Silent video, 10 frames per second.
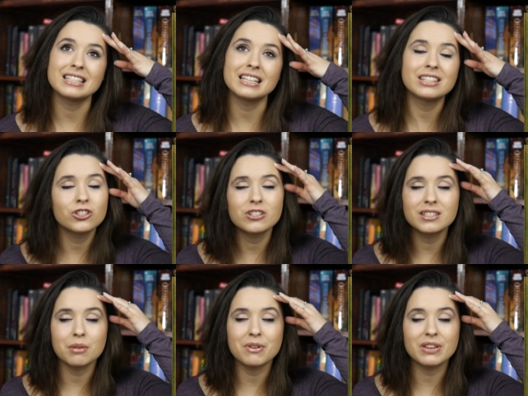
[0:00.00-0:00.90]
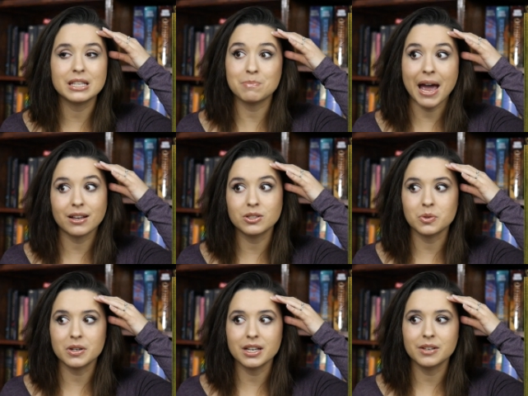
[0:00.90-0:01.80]
It's just some of his
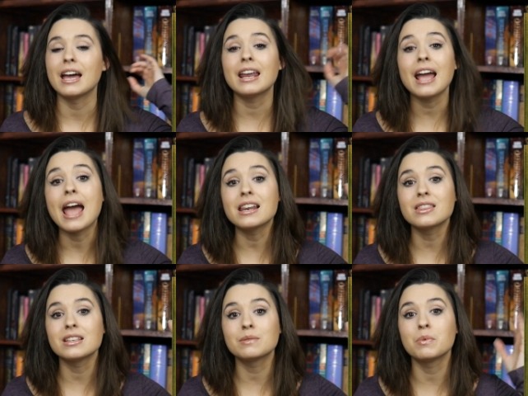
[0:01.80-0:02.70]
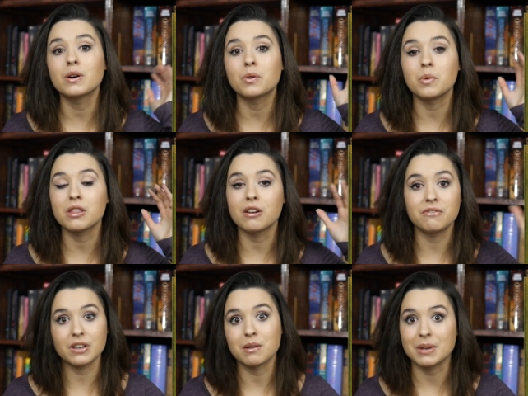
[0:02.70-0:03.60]
backstory. And I hated this book with a
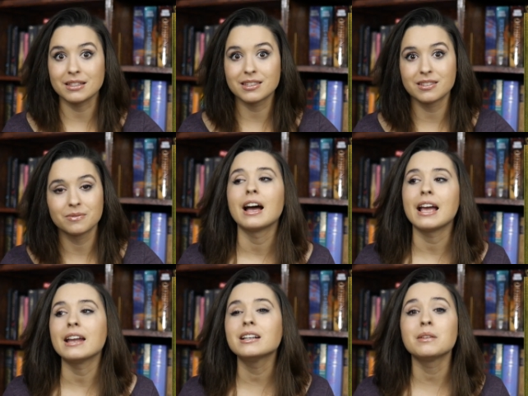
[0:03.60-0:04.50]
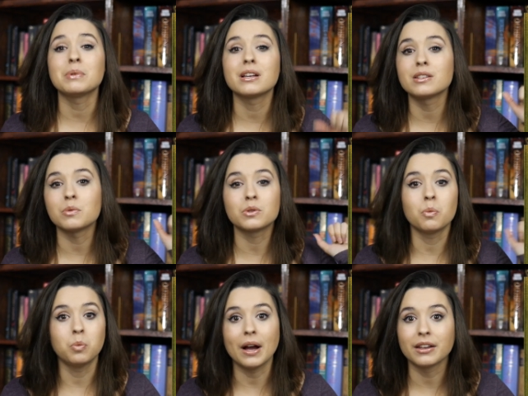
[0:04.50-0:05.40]
vehemence. I hated it because it was
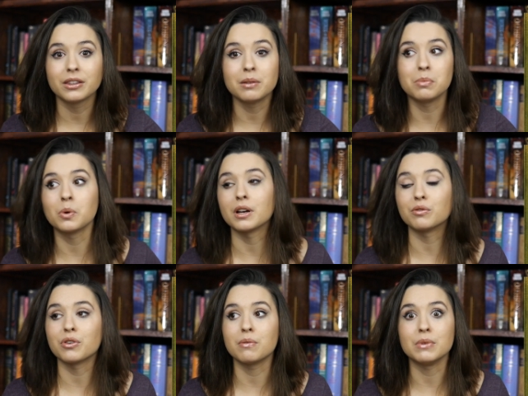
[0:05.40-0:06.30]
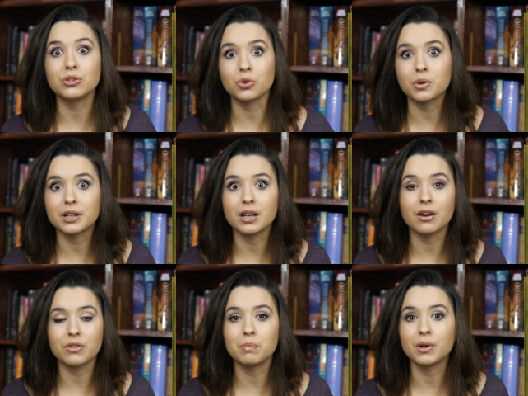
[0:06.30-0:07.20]
wildly boring for the majority
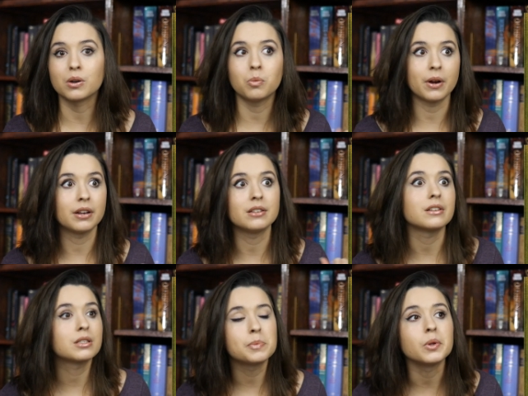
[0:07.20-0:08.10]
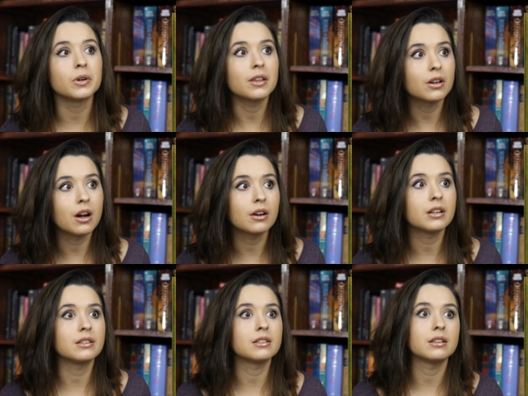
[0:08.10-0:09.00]
of the book where he's exploring the
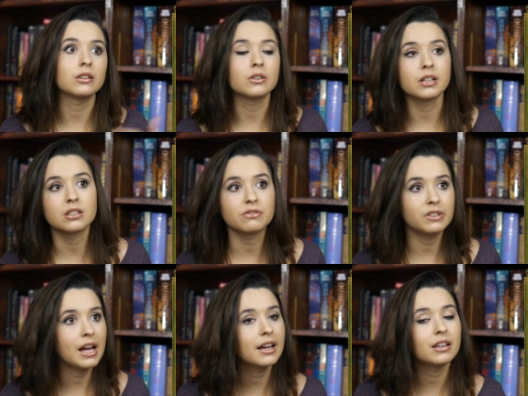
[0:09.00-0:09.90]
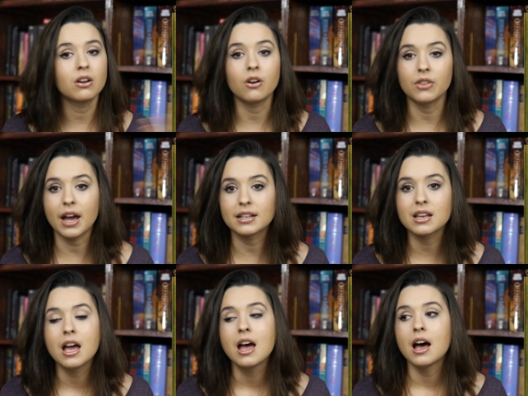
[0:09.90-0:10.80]
gardens and learning to fly and all that.
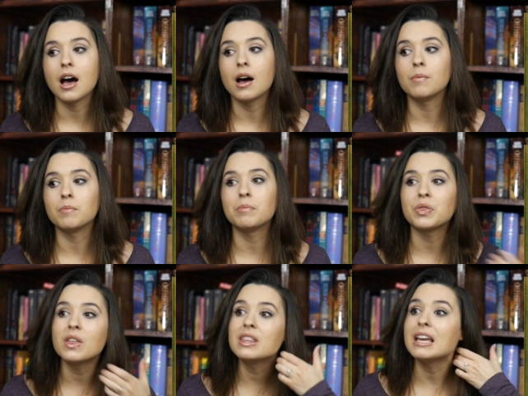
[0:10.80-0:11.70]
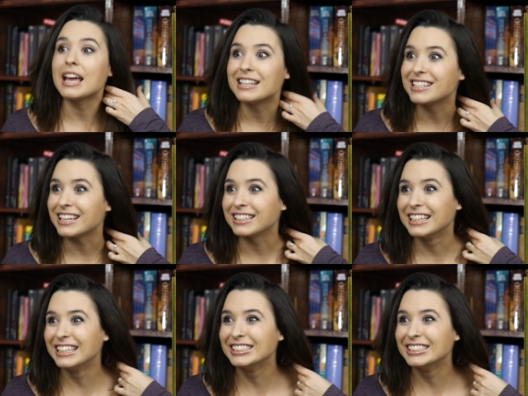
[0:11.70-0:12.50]
But then the ending,